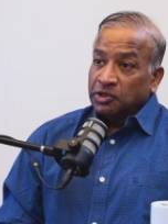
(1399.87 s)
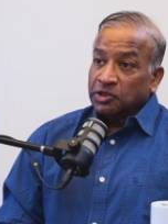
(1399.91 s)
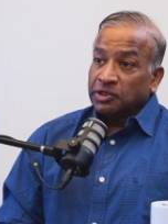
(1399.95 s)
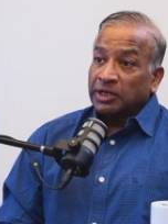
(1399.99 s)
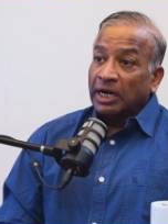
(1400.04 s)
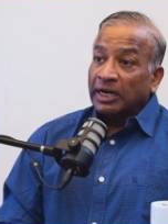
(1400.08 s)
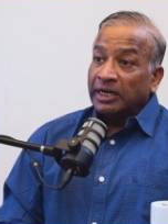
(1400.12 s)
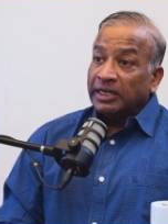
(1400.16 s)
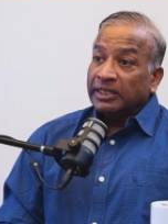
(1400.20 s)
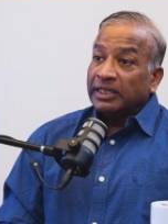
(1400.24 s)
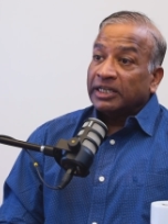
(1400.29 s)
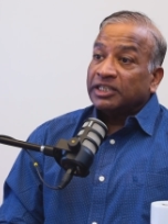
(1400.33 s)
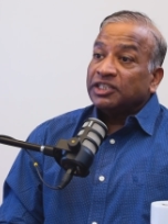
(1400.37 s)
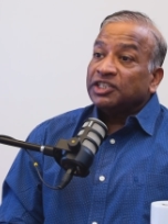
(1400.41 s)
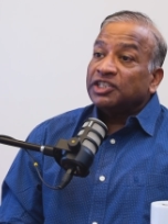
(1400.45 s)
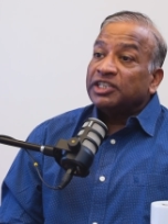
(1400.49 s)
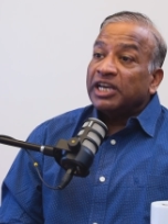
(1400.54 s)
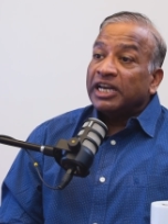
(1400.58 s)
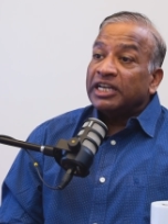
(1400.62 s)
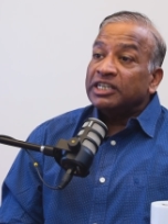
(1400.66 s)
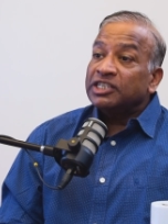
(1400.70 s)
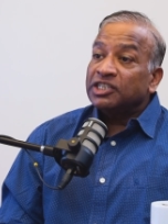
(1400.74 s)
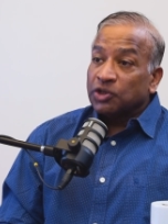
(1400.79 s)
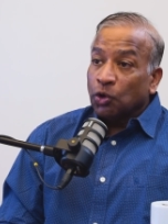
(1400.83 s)
So suddenly they
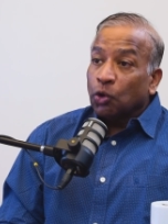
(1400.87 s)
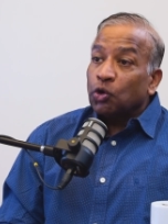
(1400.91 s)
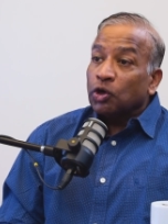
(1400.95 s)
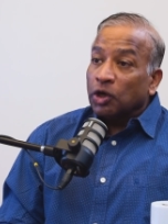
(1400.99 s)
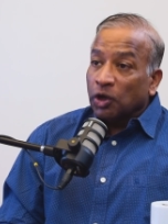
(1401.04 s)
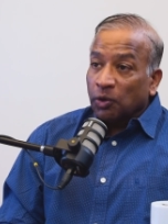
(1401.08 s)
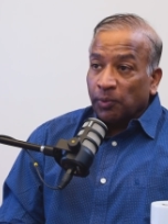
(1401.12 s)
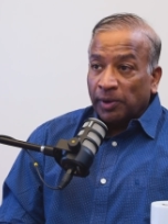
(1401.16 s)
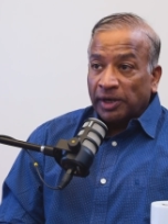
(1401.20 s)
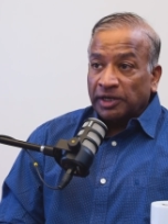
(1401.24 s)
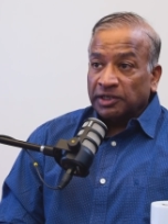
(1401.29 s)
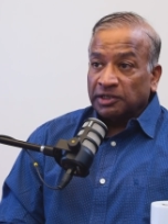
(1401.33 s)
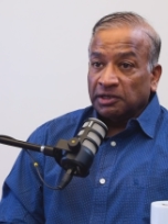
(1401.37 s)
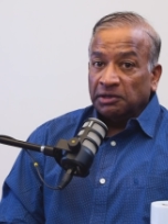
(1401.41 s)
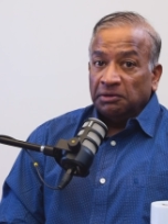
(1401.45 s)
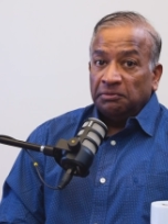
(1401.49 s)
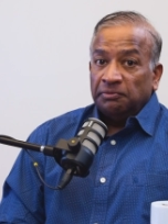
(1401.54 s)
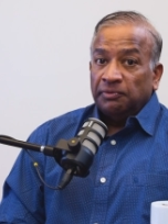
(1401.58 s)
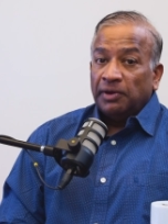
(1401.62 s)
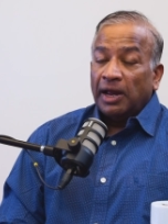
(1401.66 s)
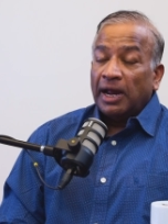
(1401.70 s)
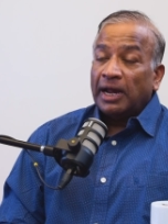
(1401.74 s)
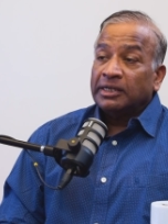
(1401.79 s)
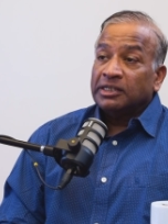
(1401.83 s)
changed the whole equation,
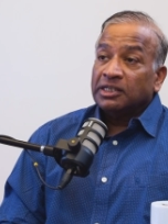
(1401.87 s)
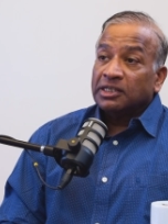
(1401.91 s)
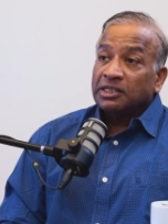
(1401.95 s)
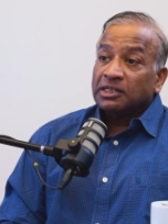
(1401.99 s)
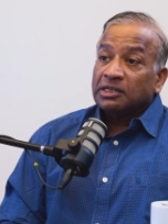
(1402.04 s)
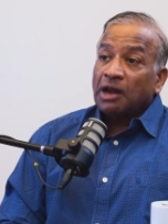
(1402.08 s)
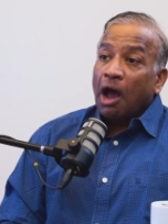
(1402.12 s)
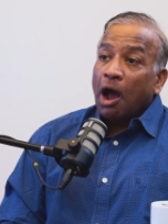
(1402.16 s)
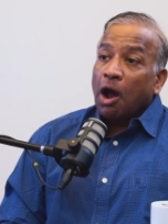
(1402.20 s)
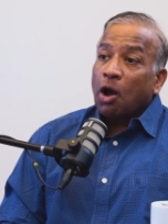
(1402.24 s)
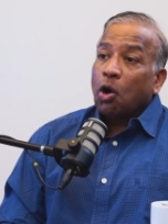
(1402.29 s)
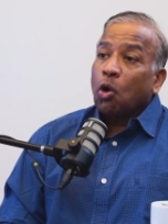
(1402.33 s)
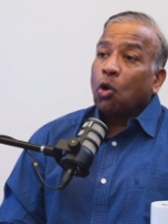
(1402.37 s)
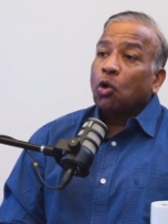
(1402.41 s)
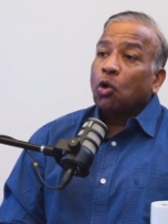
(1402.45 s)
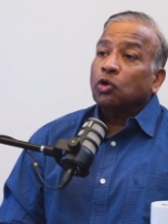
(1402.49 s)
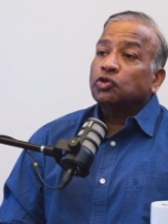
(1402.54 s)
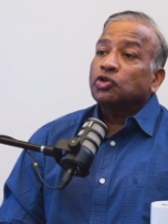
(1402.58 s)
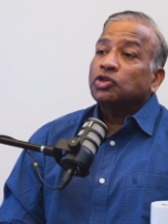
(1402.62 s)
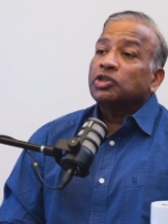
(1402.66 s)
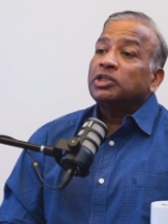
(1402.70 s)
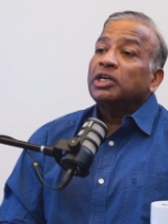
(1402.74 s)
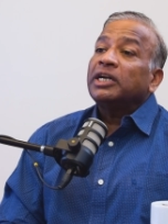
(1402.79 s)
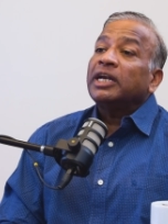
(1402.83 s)
yes. and Star
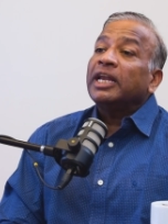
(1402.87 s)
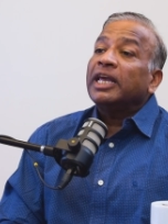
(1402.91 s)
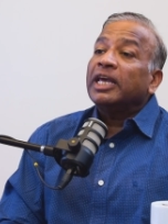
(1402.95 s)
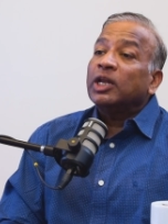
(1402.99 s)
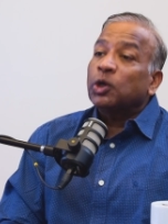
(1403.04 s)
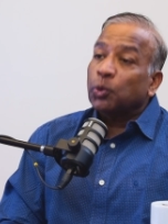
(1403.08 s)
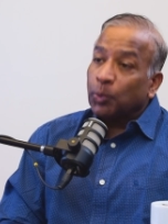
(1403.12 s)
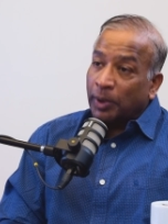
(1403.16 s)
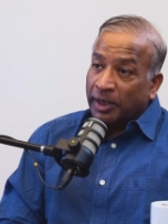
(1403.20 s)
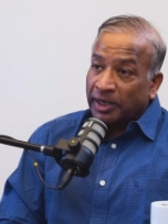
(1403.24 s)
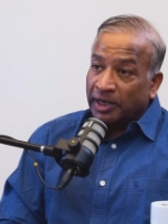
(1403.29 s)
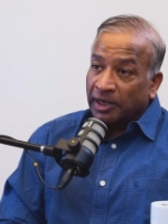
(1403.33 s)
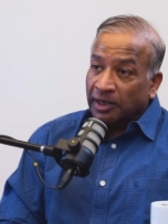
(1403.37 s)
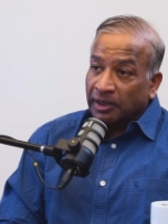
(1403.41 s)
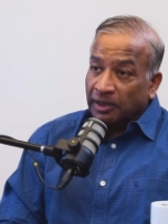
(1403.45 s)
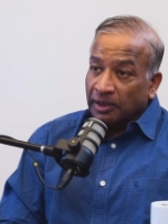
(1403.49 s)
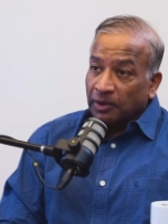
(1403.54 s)
constantly innovated